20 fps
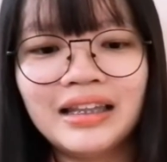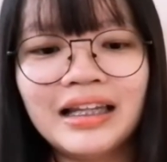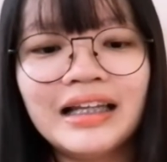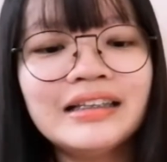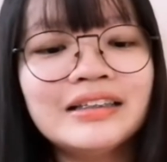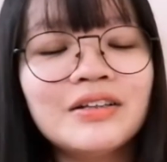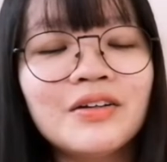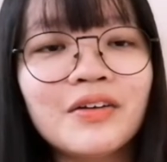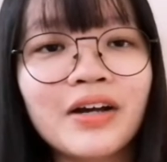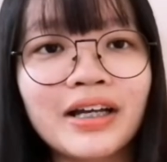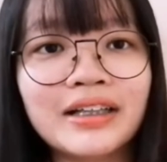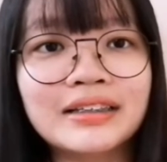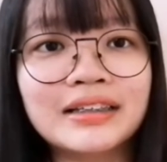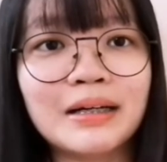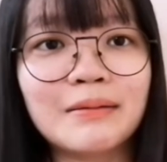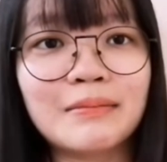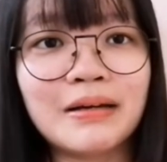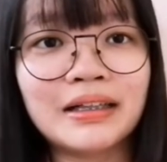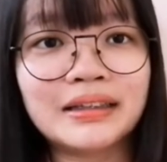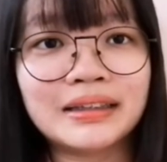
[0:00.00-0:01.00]
Let's look at
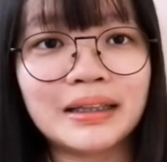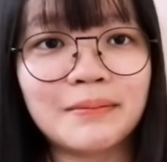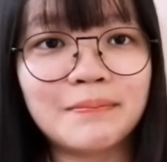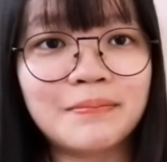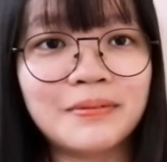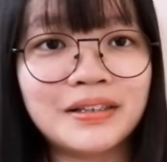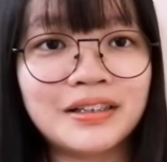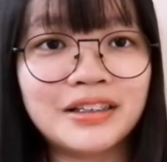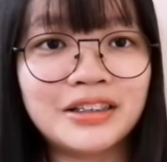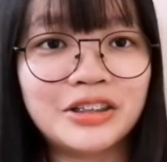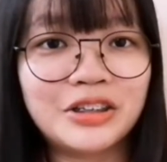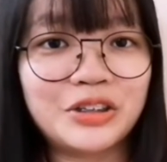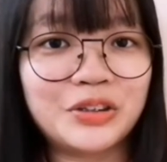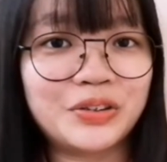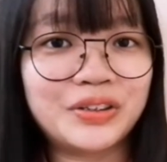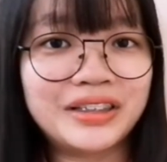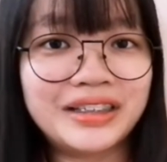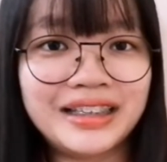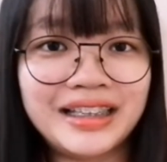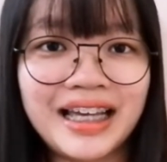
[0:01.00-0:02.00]
some examples
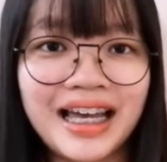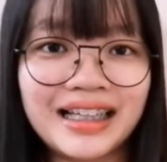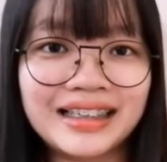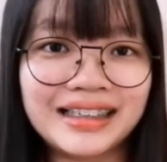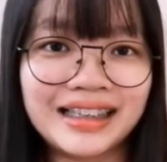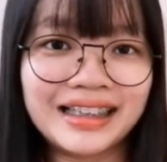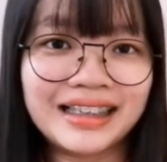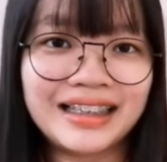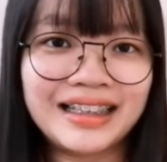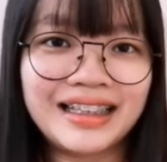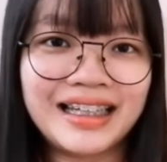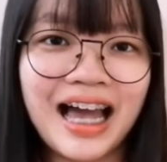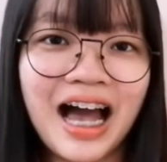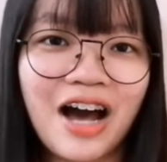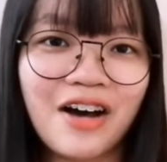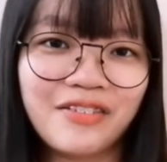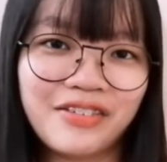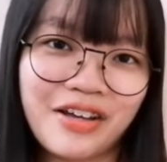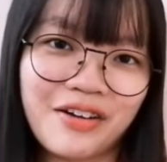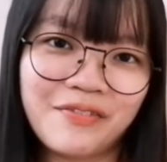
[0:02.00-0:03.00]
to see exactly
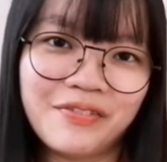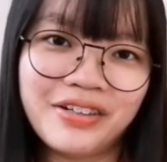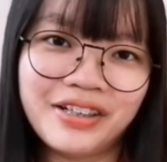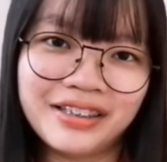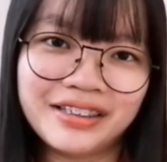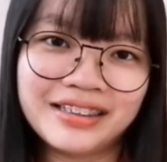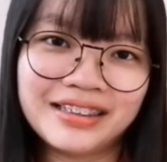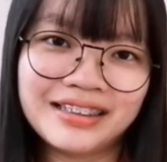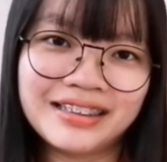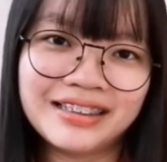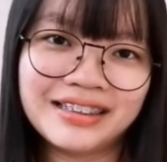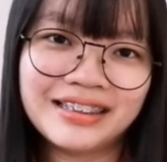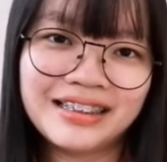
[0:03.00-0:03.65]
how that works.